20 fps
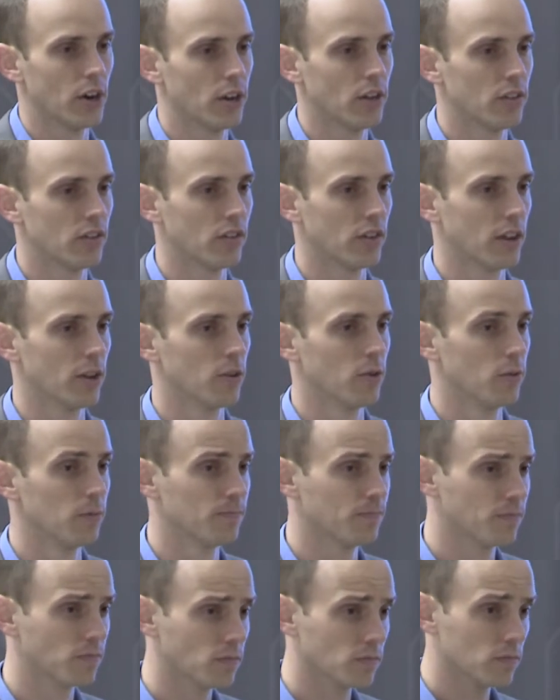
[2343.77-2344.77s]
good signal,
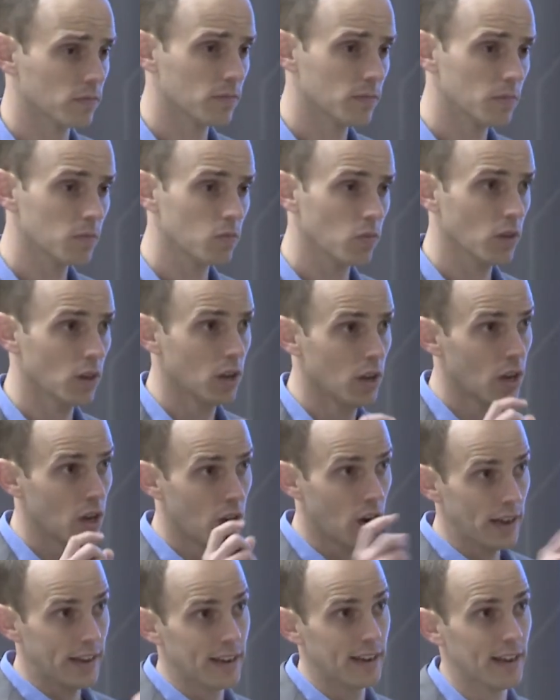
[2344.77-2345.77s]

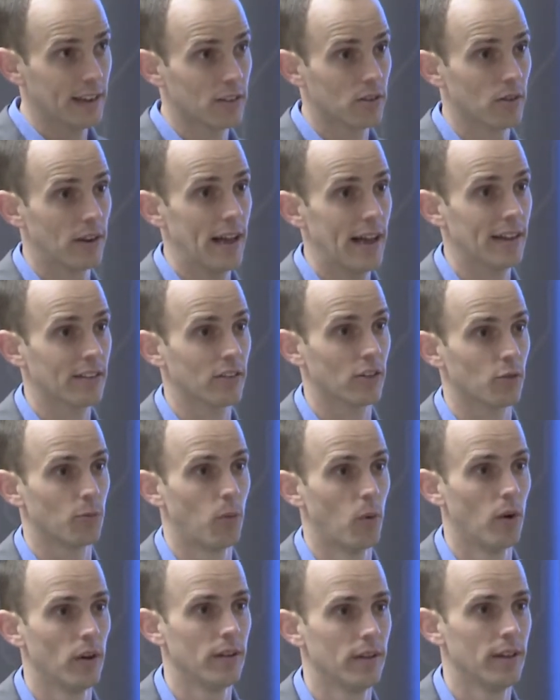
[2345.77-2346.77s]
and I connect to an access
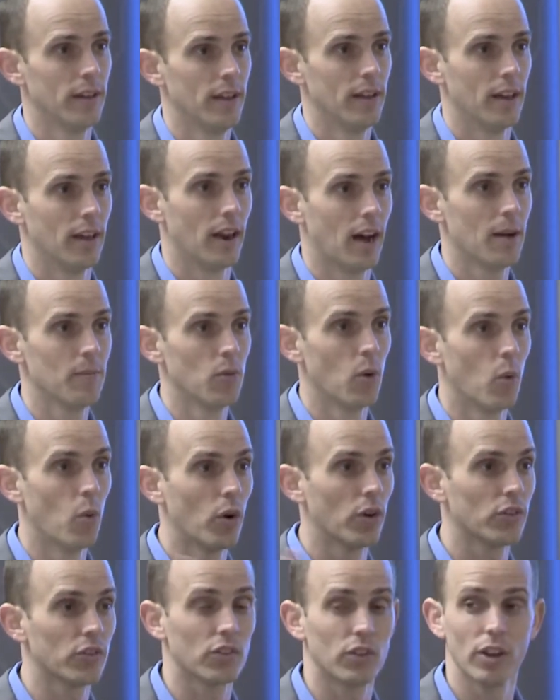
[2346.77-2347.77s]
point, and I'm the
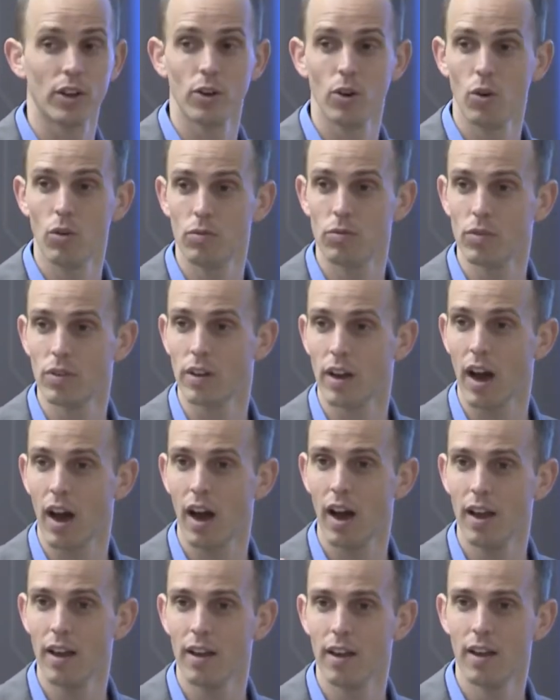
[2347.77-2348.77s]
worst signal
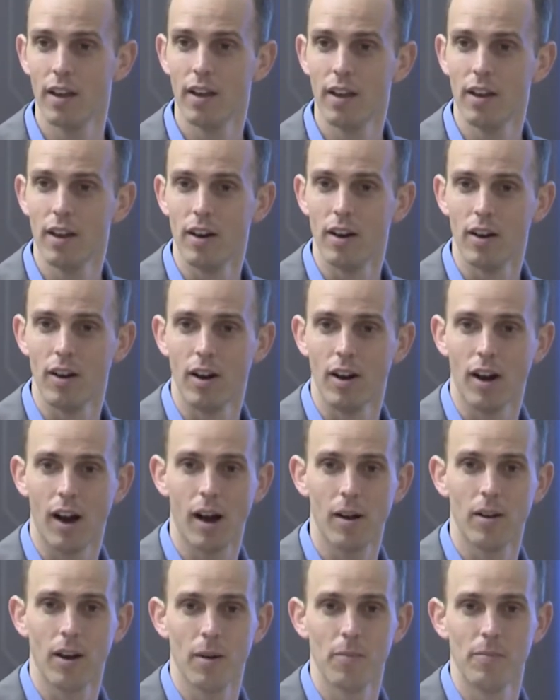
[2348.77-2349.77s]
guy,
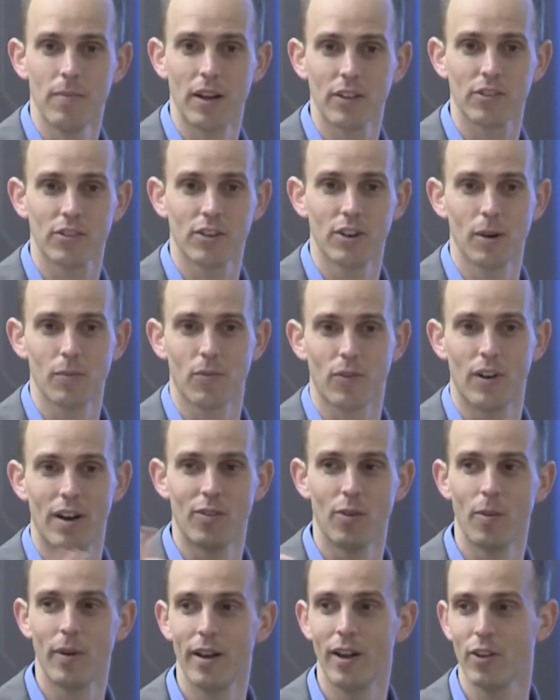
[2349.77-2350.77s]
I, am messing it up for
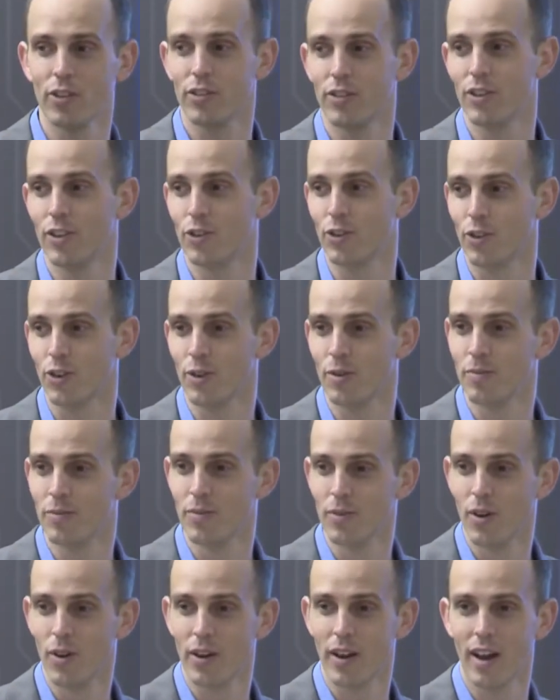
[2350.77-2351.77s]
everybody else in this room,
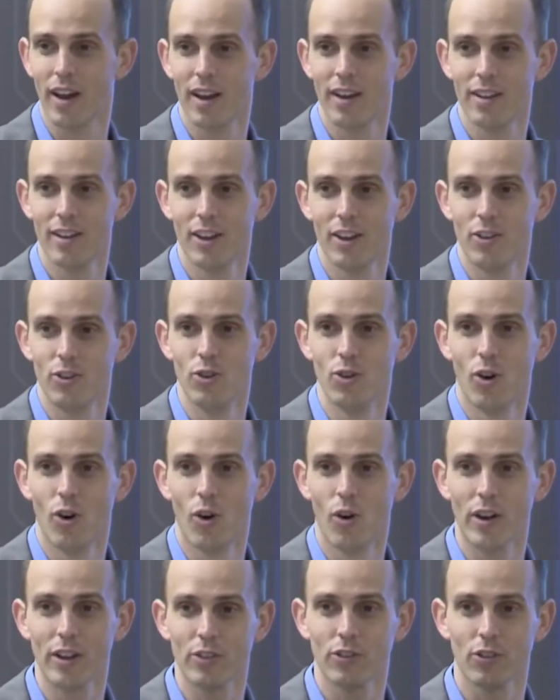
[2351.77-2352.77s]
okay? You
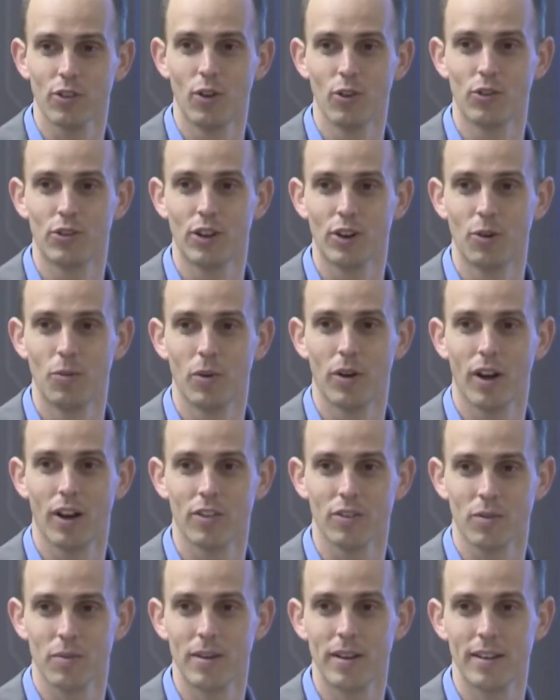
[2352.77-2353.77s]
all get slow signal
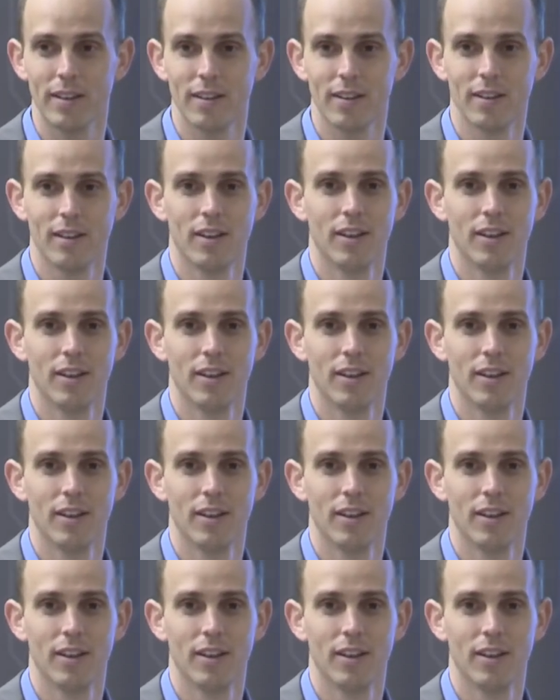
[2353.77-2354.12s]
because of me.